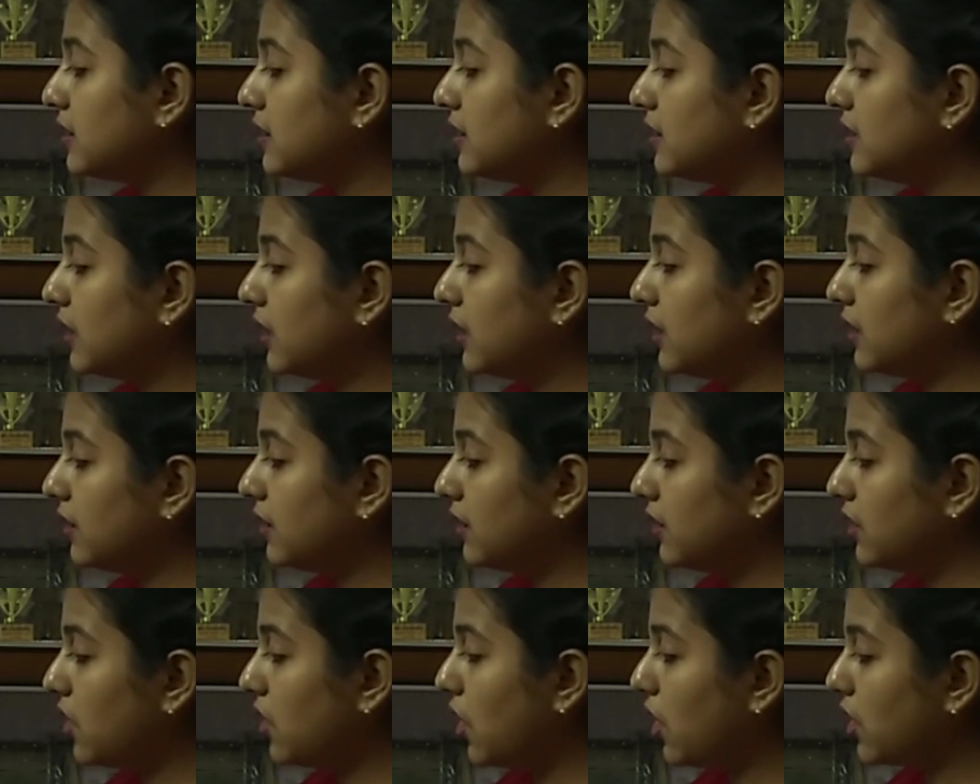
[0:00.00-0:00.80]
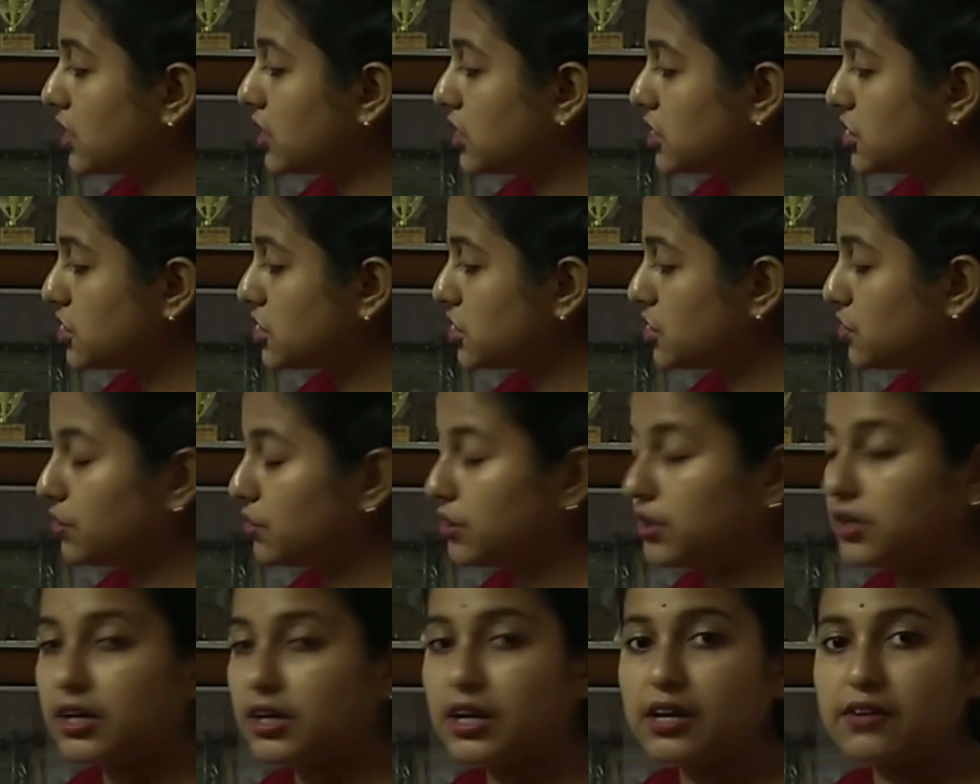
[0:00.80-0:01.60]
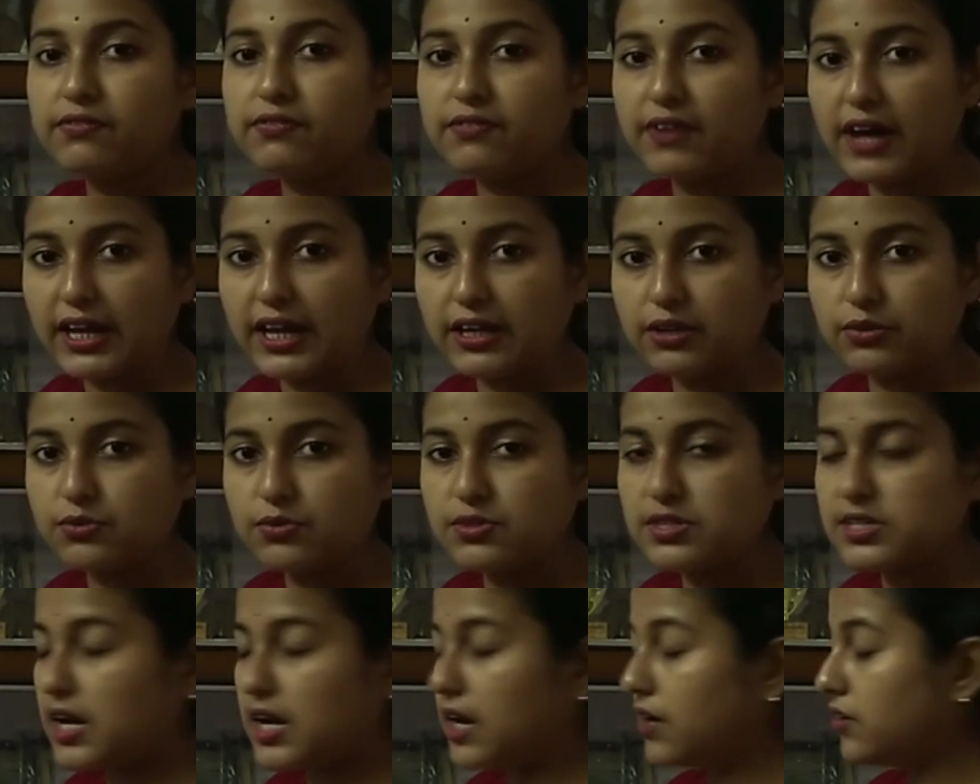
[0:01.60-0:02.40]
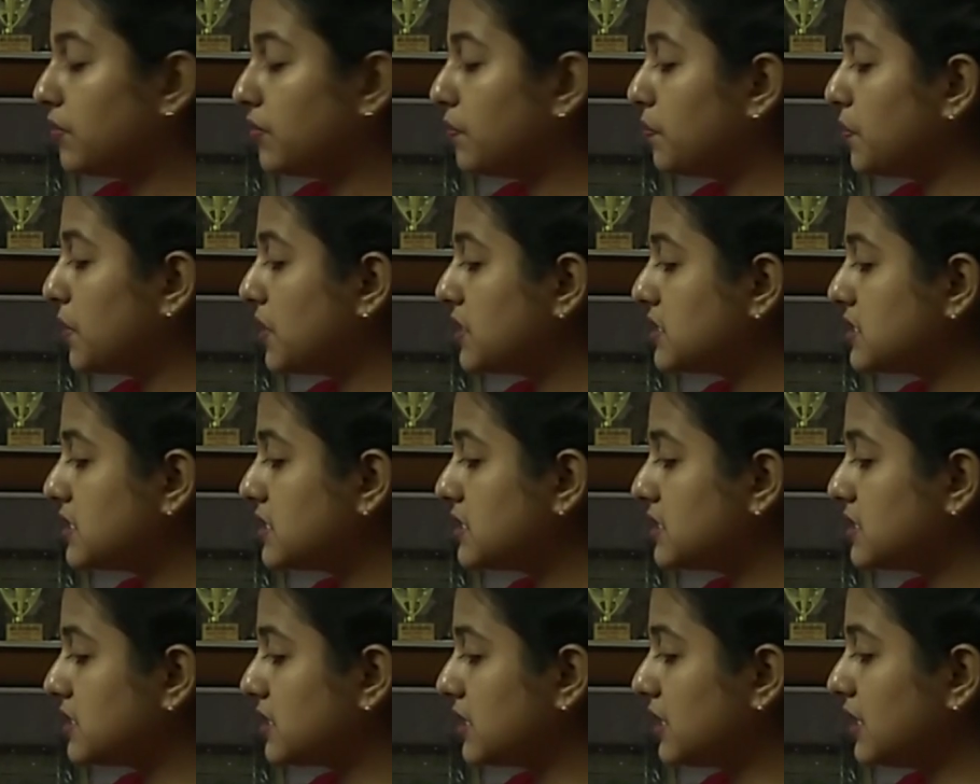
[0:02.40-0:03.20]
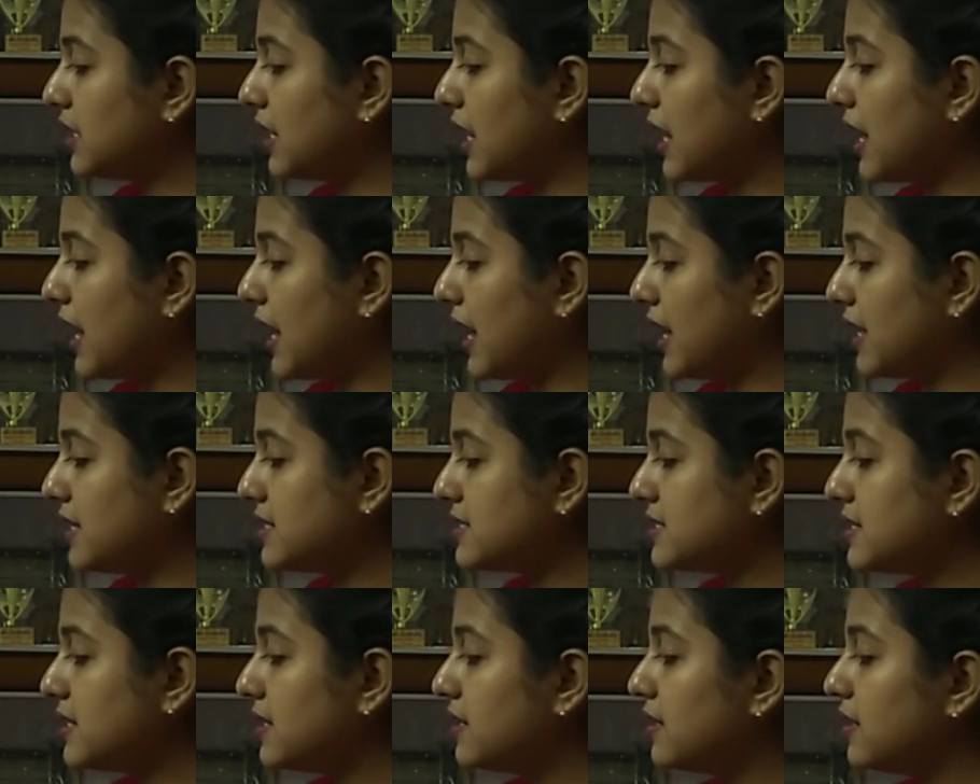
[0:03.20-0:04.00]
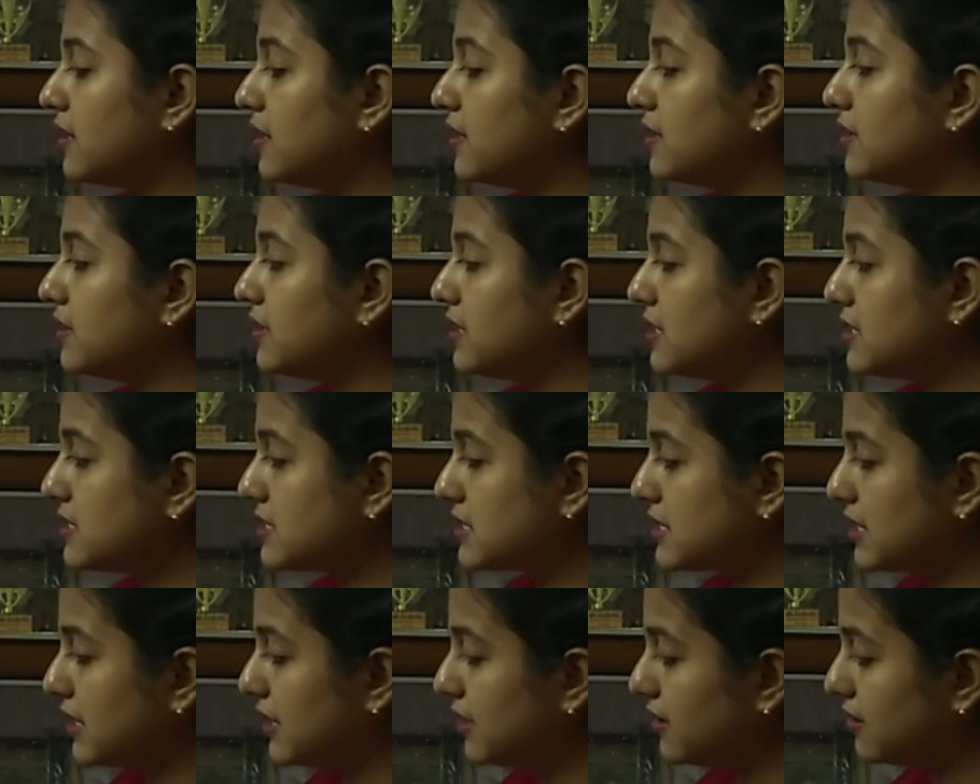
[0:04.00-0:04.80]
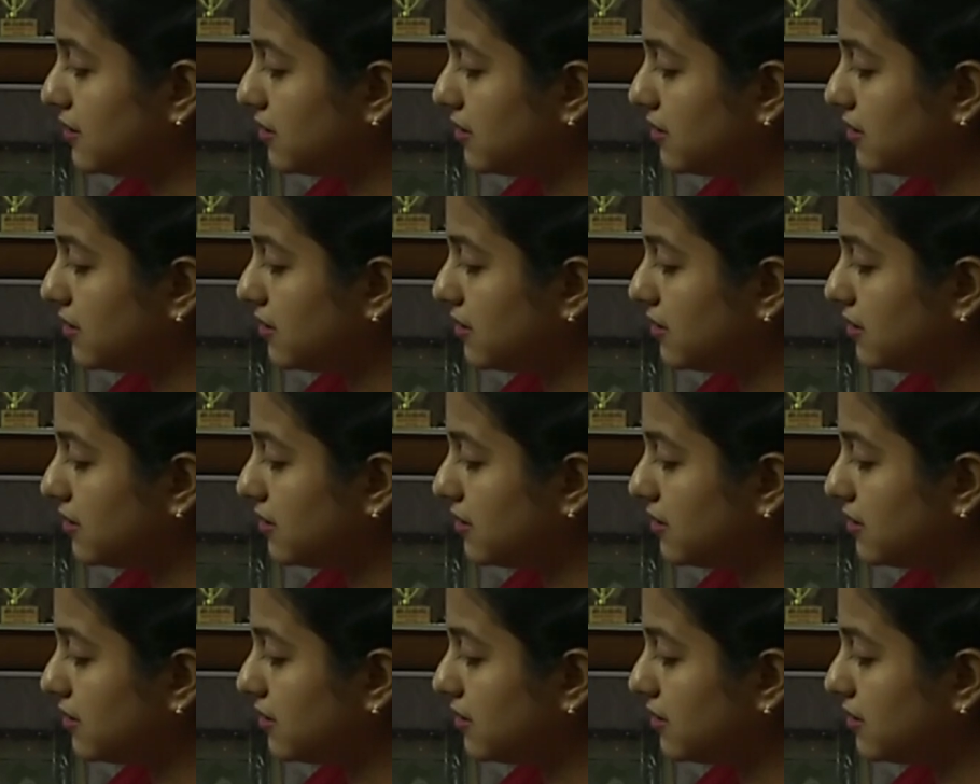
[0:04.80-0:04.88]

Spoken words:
the longitudinal values are representing as this